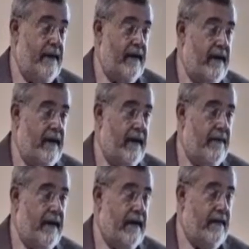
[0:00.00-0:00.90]
Again,
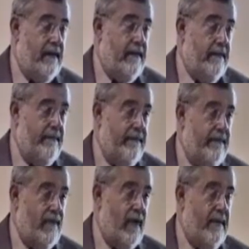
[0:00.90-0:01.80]
I'm not the
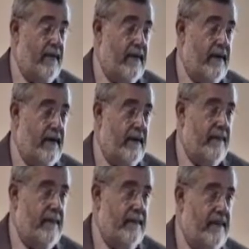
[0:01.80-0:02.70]
primary.
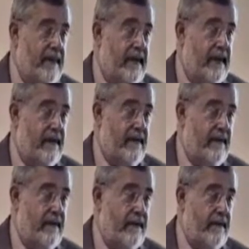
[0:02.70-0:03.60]
I'm the
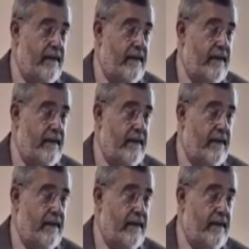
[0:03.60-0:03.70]
dentist.